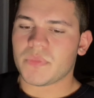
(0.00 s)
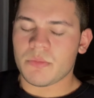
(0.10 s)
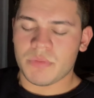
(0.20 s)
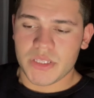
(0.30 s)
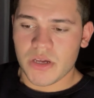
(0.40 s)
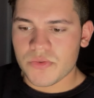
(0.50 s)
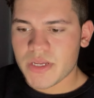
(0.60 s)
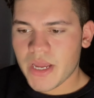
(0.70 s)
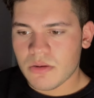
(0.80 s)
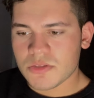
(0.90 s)
But the other day
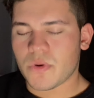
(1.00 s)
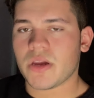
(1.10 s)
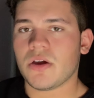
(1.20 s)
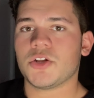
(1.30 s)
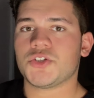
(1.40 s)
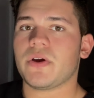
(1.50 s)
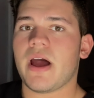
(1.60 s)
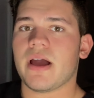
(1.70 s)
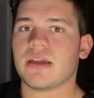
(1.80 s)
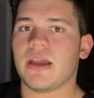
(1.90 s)
I was working on a
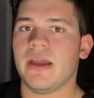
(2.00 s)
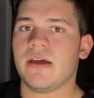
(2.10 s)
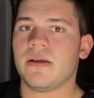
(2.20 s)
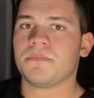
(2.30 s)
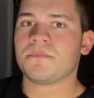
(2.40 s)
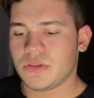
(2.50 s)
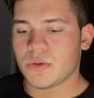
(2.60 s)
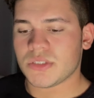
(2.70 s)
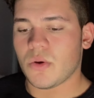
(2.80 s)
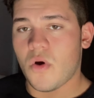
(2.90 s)
track and there was
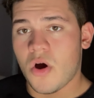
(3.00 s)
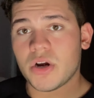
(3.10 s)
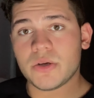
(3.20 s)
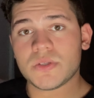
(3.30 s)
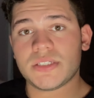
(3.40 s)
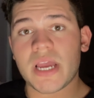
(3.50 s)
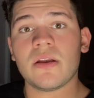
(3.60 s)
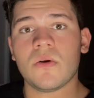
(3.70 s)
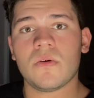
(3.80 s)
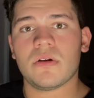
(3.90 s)
no audio
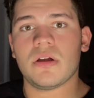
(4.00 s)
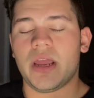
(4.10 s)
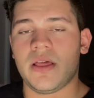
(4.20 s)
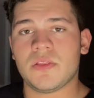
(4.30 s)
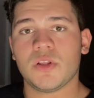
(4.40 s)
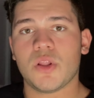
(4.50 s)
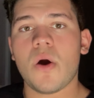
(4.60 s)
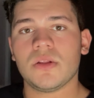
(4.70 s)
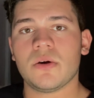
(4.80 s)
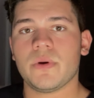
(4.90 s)
signal in the
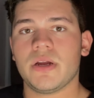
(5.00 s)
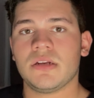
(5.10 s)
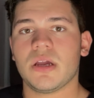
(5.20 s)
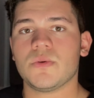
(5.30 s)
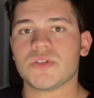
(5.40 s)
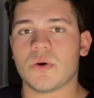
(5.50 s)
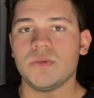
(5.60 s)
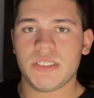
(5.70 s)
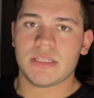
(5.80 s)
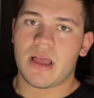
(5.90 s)
low end. It was only
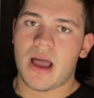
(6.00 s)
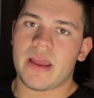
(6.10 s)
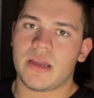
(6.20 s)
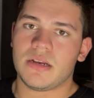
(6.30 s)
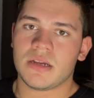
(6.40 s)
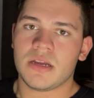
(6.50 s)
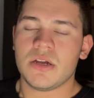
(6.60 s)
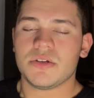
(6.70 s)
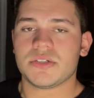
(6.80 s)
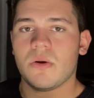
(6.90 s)
in the high end.
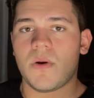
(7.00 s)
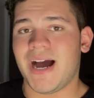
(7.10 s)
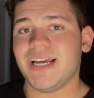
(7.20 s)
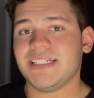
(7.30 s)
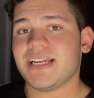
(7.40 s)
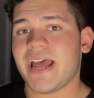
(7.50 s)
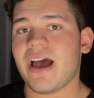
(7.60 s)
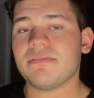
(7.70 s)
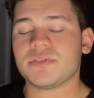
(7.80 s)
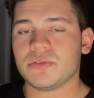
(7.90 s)
So I didn't
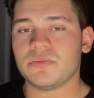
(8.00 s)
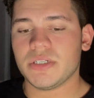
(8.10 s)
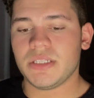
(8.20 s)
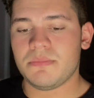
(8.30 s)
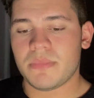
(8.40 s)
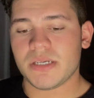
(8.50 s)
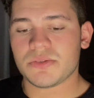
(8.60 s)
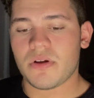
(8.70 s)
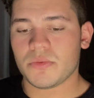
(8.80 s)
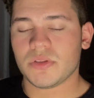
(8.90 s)
have to really mess
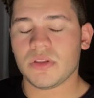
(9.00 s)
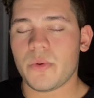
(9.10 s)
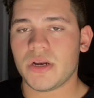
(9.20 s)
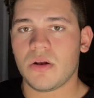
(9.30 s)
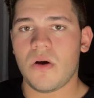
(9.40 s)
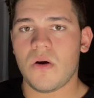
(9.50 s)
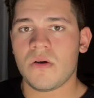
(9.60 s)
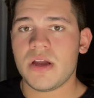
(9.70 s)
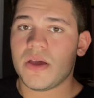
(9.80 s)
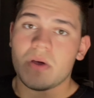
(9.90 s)
around with the low end at all.
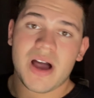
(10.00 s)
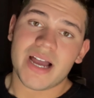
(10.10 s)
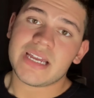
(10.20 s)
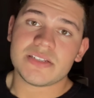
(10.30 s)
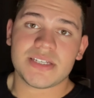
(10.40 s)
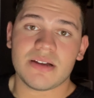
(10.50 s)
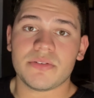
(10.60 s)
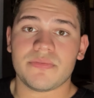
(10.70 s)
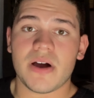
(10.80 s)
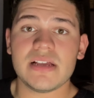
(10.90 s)
The high end sounded
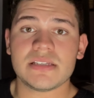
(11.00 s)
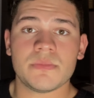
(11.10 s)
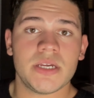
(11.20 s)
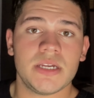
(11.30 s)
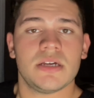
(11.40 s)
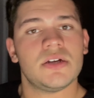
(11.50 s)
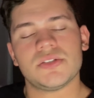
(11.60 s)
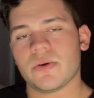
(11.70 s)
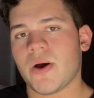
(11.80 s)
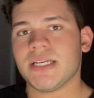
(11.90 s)
fine to me,
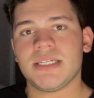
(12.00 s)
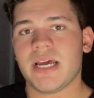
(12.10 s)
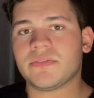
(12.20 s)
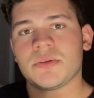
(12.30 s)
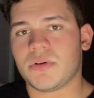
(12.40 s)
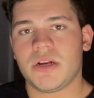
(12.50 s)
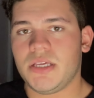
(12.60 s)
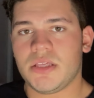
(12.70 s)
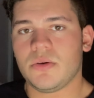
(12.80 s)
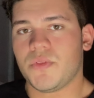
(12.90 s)
so I didn't have to put an
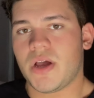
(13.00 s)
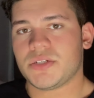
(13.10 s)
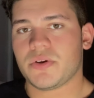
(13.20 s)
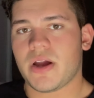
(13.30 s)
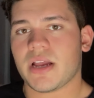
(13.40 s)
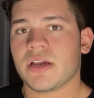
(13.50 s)
EQ on that track.